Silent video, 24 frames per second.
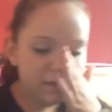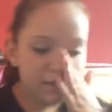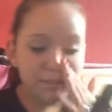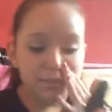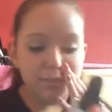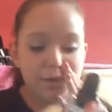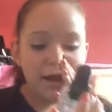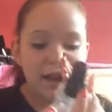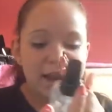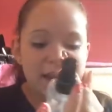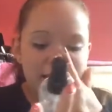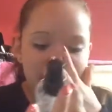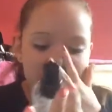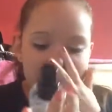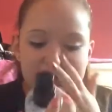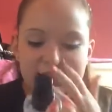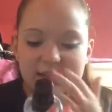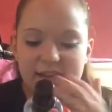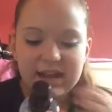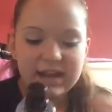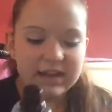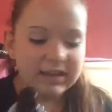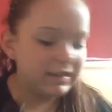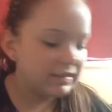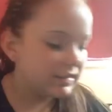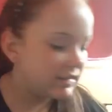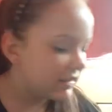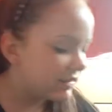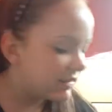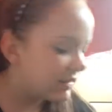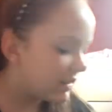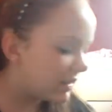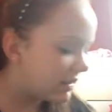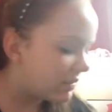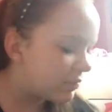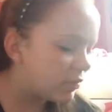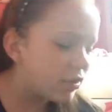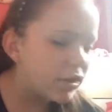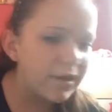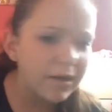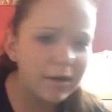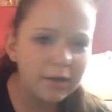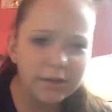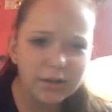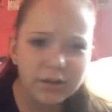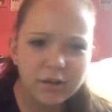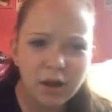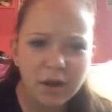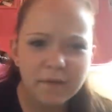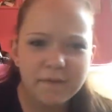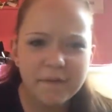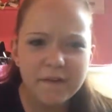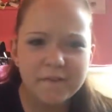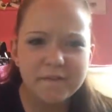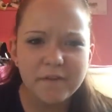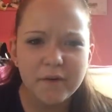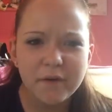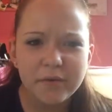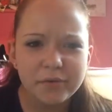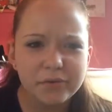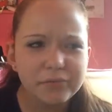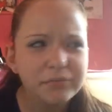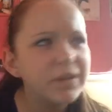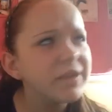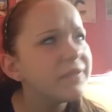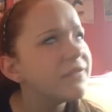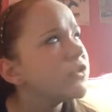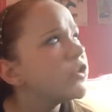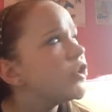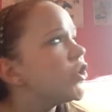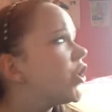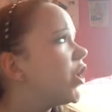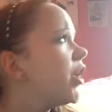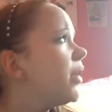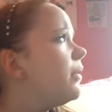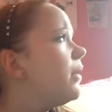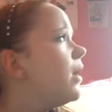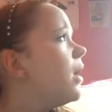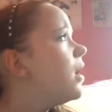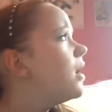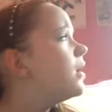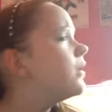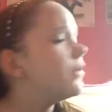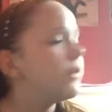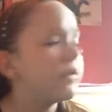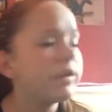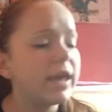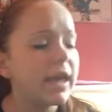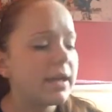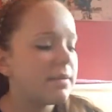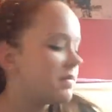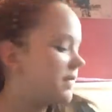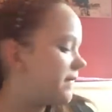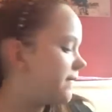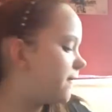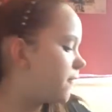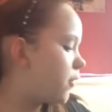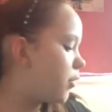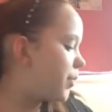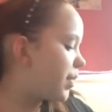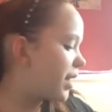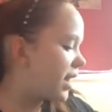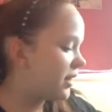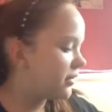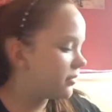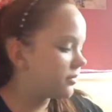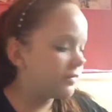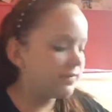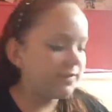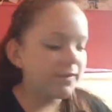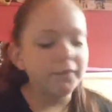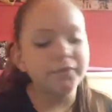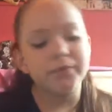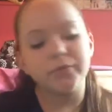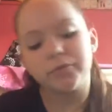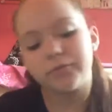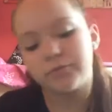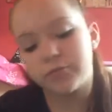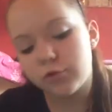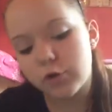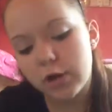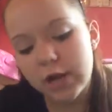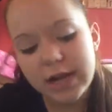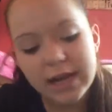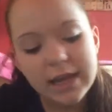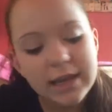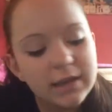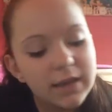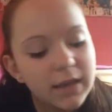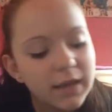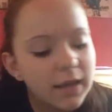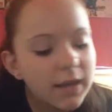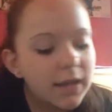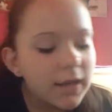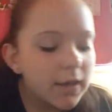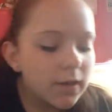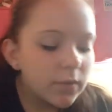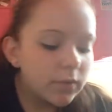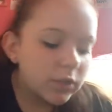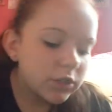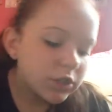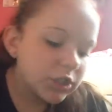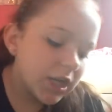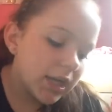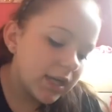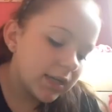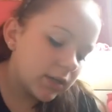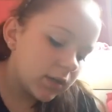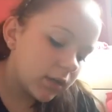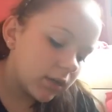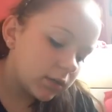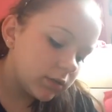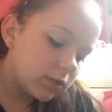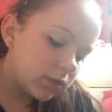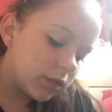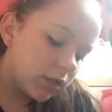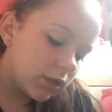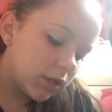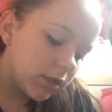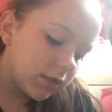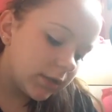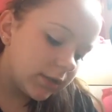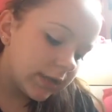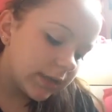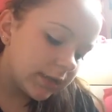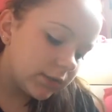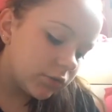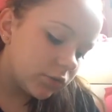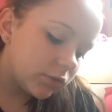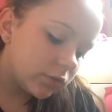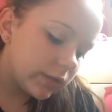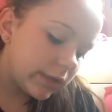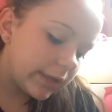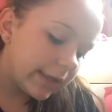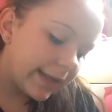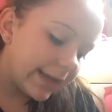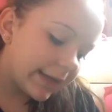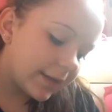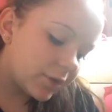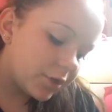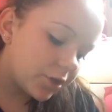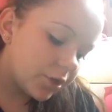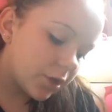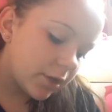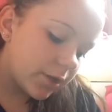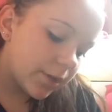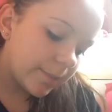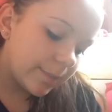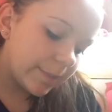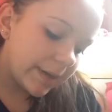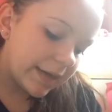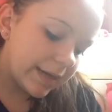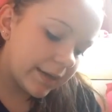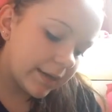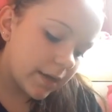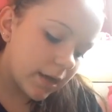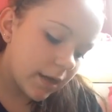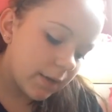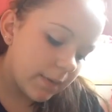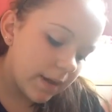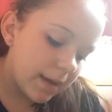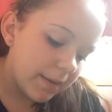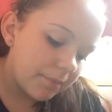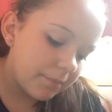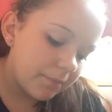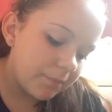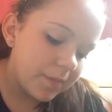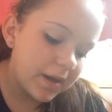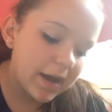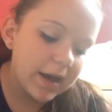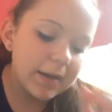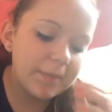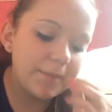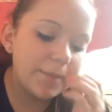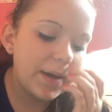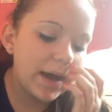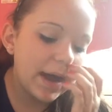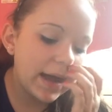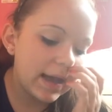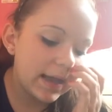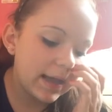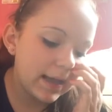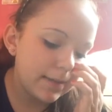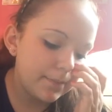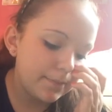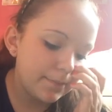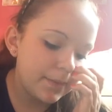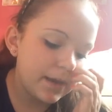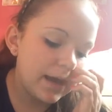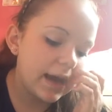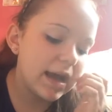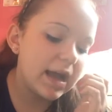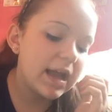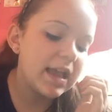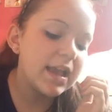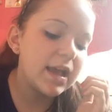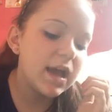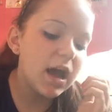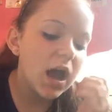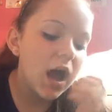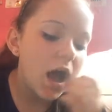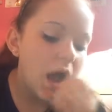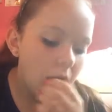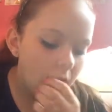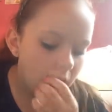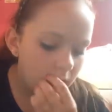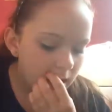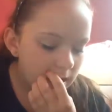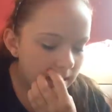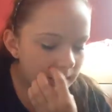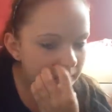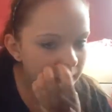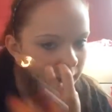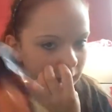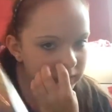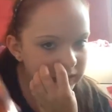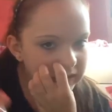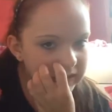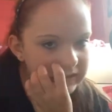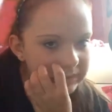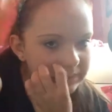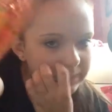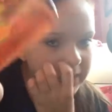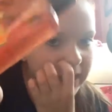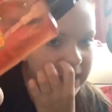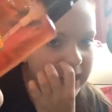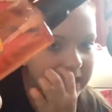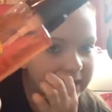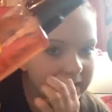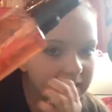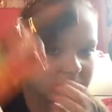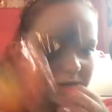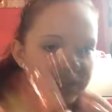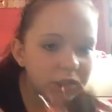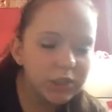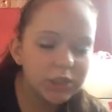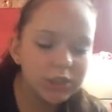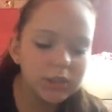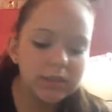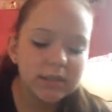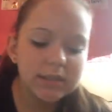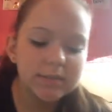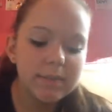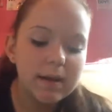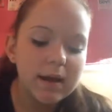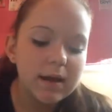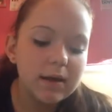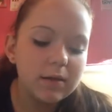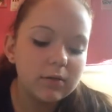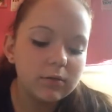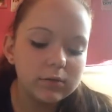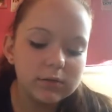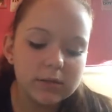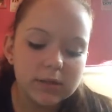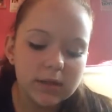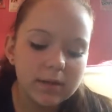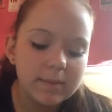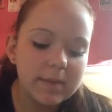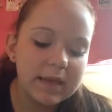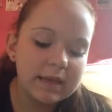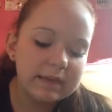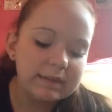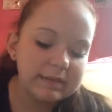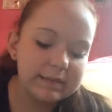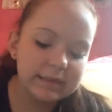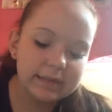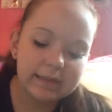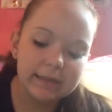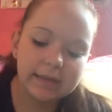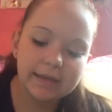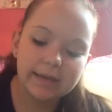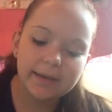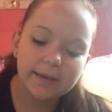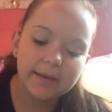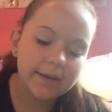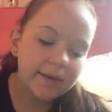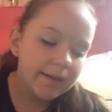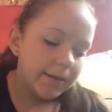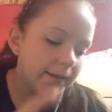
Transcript: sprays and these were on an offer for 3 for 2. So it came to £4 for 3, which I got the Natural Collection Mango and Papaya body spray, which smells amazing. Like,